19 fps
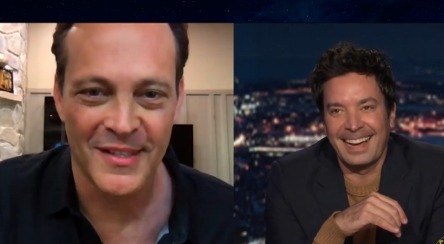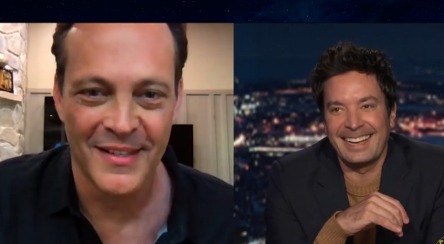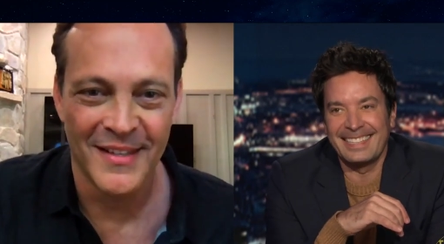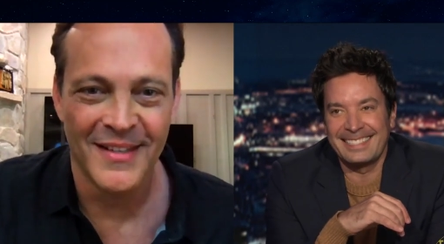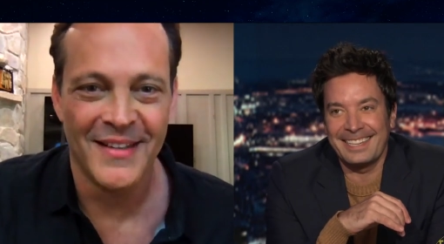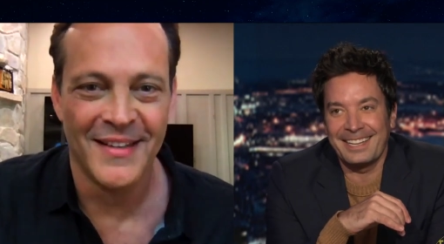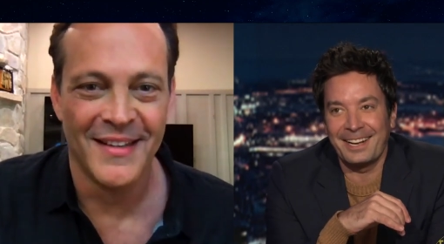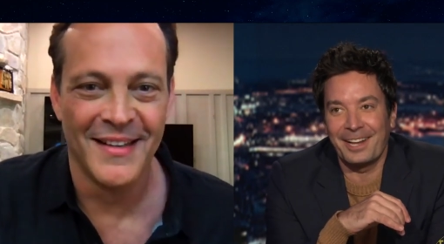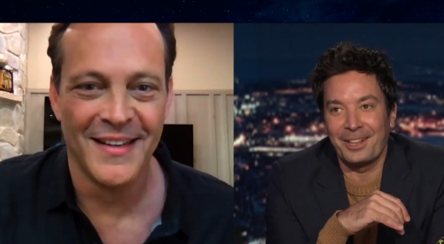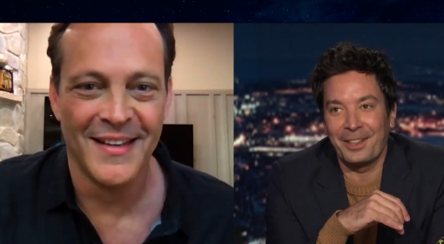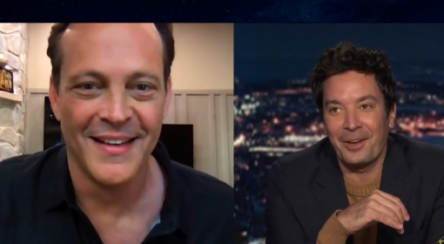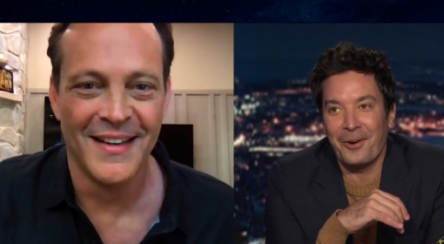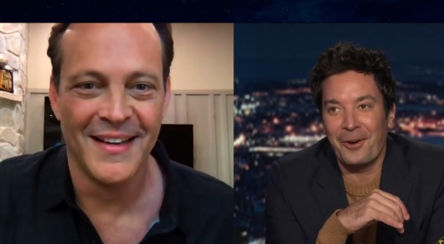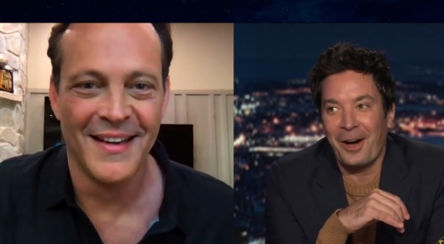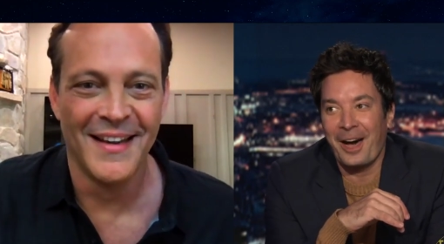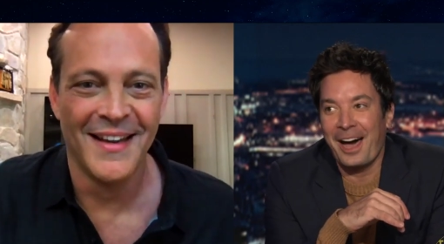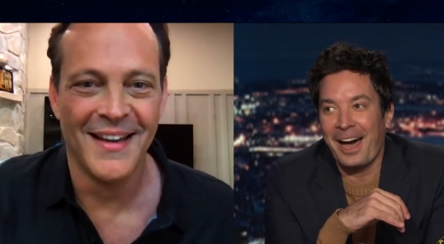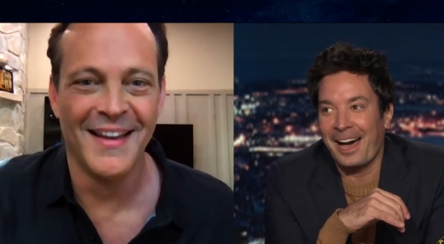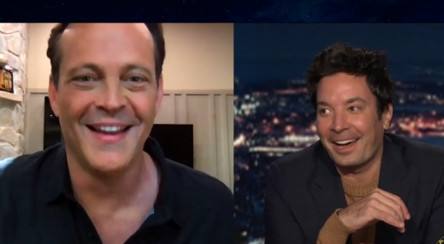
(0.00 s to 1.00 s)
Speaker 1: I said
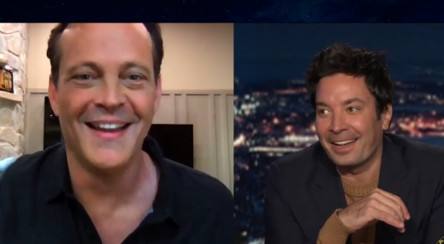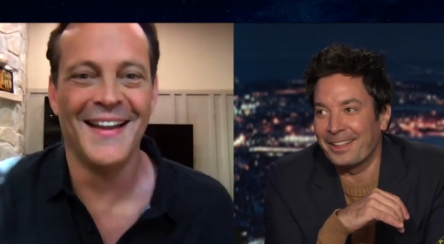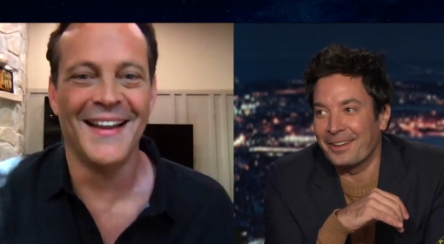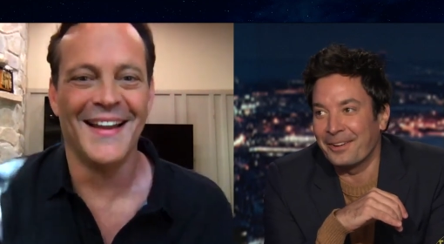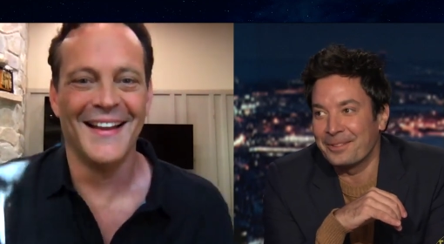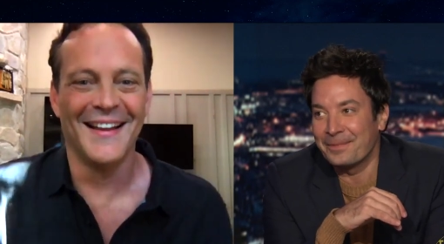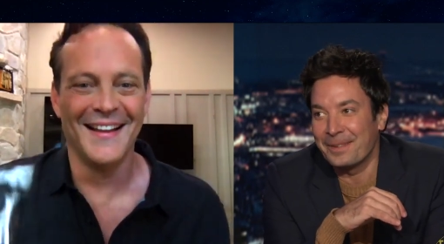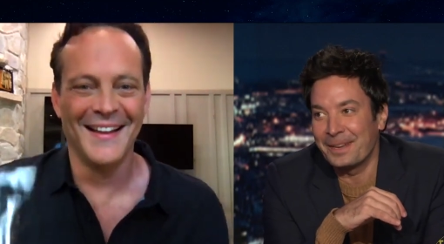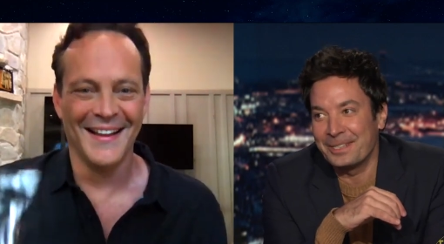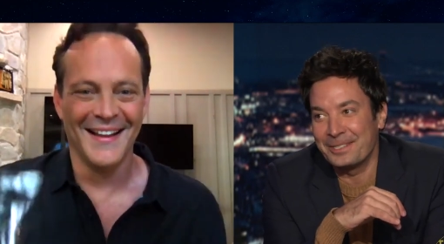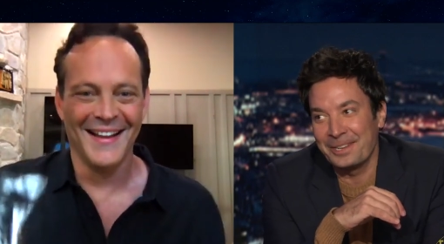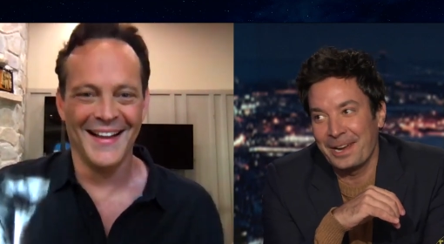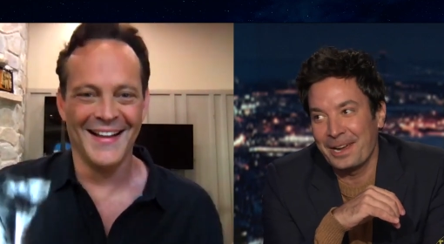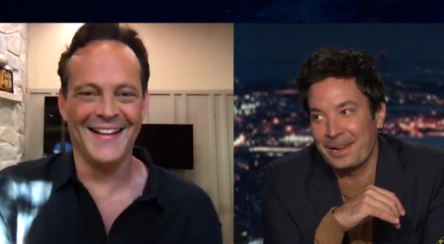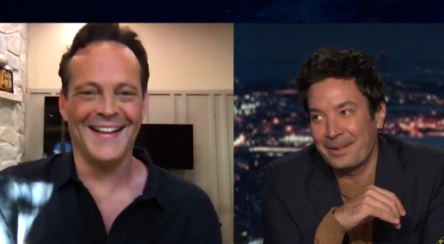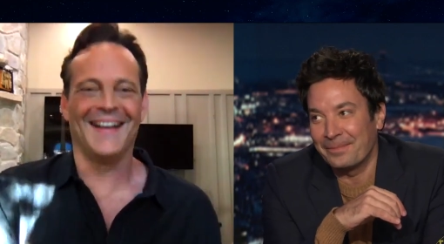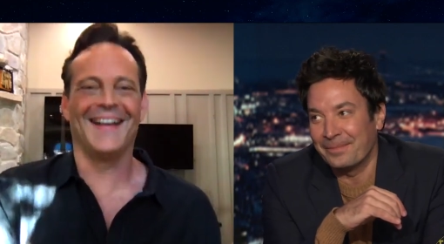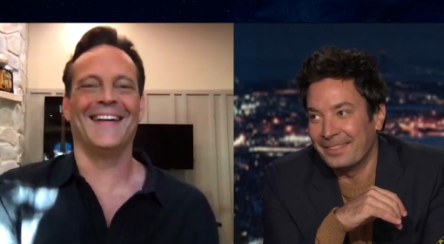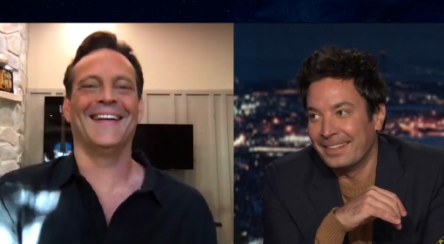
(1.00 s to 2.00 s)
"Aloha." That was my
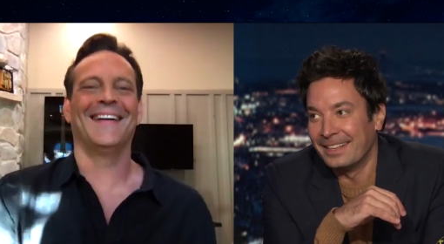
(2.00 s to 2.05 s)
jam.